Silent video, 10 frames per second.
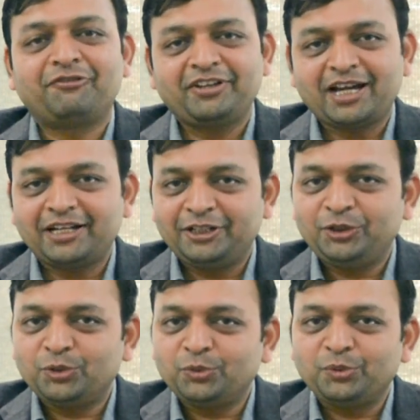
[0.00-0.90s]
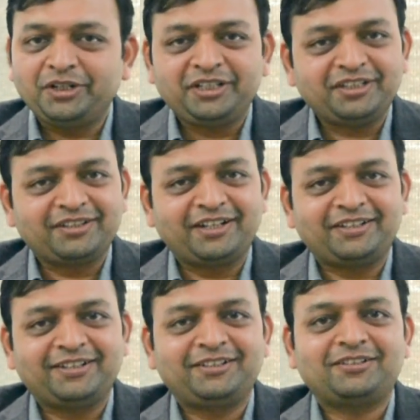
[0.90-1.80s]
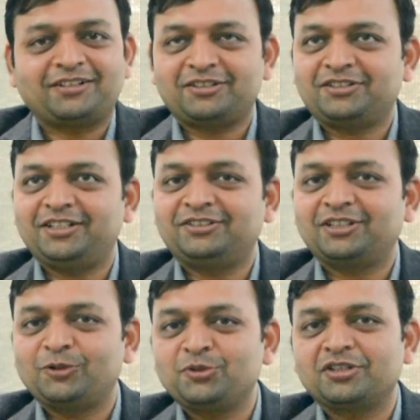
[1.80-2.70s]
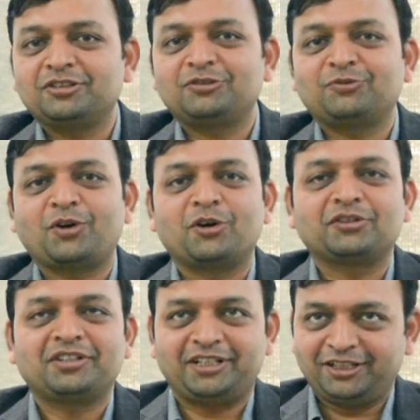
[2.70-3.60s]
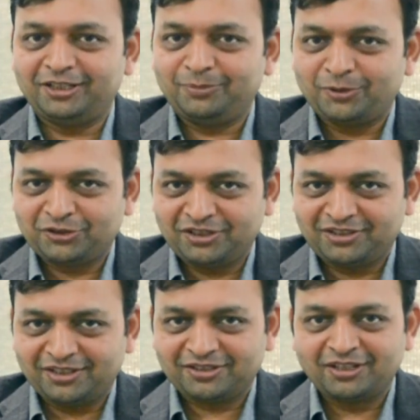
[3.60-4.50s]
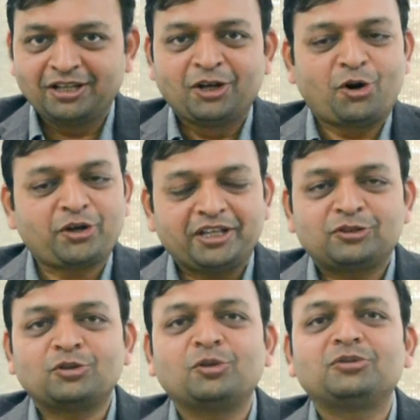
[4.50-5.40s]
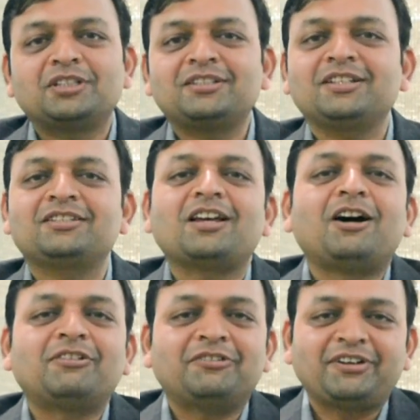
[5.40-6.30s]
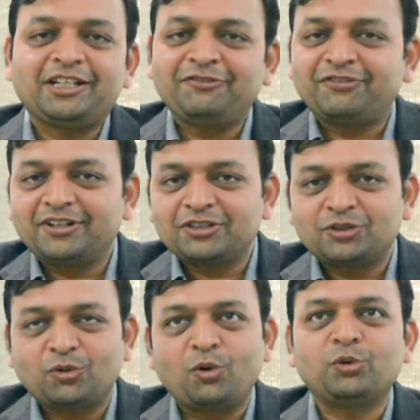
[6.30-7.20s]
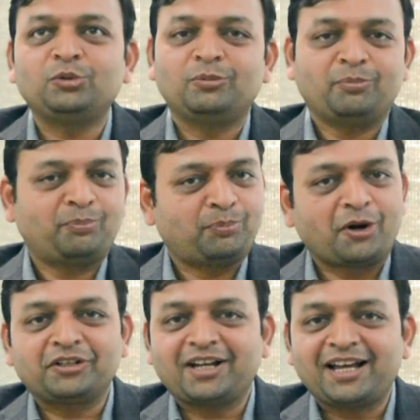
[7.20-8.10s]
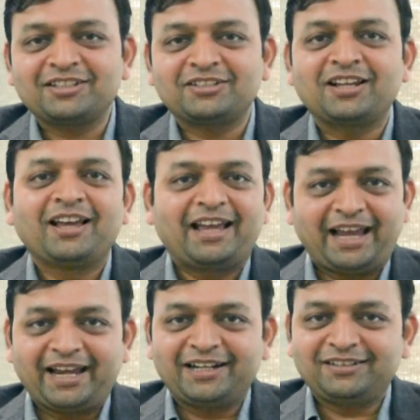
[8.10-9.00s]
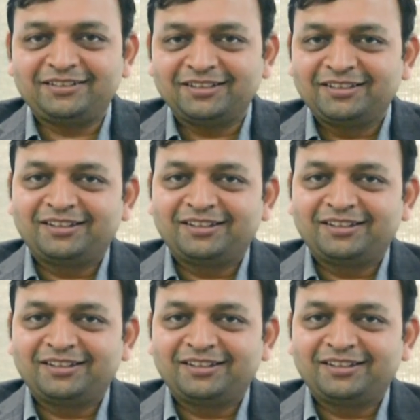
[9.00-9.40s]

We are into integrated, trusted solutions for critical processes. Okay, so this is our very first own podcast, and